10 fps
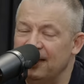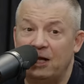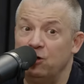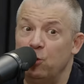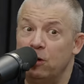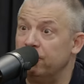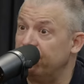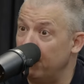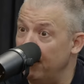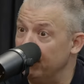Yeah, I don't know where it's
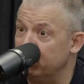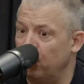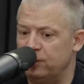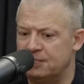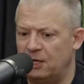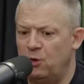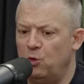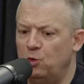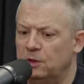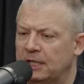from. It's always that
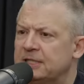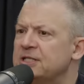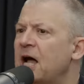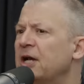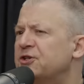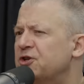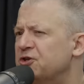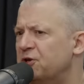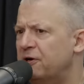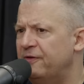whole like not
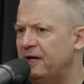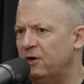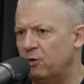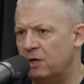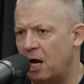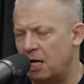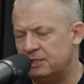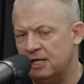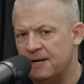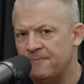deserving or
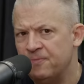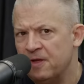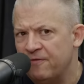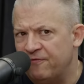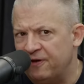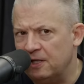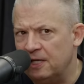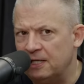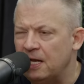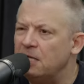not
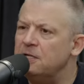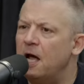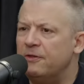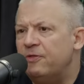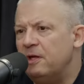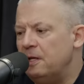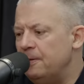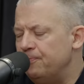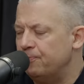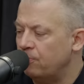feeling not not
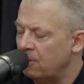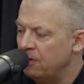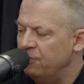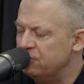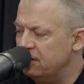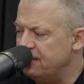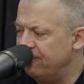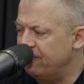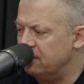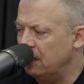the there's a
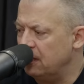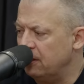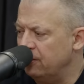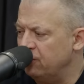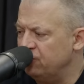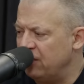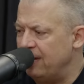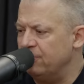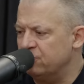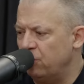difference like the
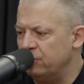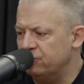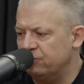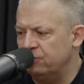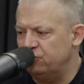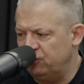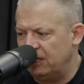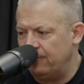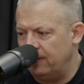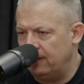shame is always
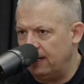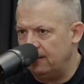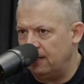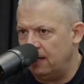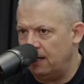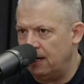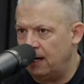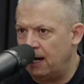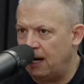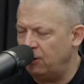legitimate and uh,
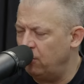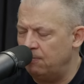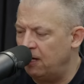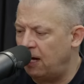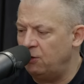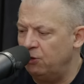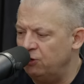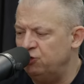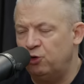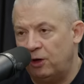I, I don't not, I don't
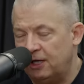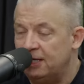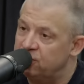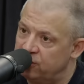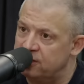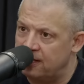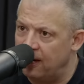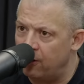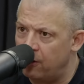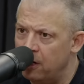enjoy it it's just
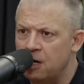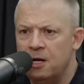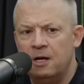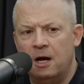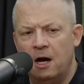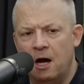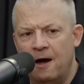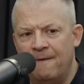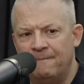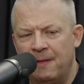there
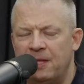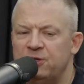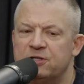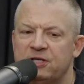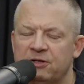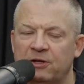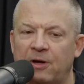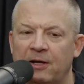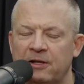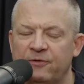um, and then you see like
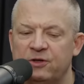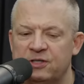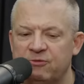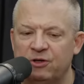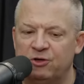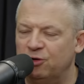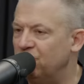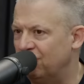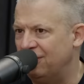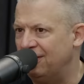I love when you see really
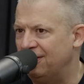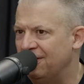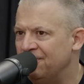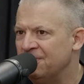good looking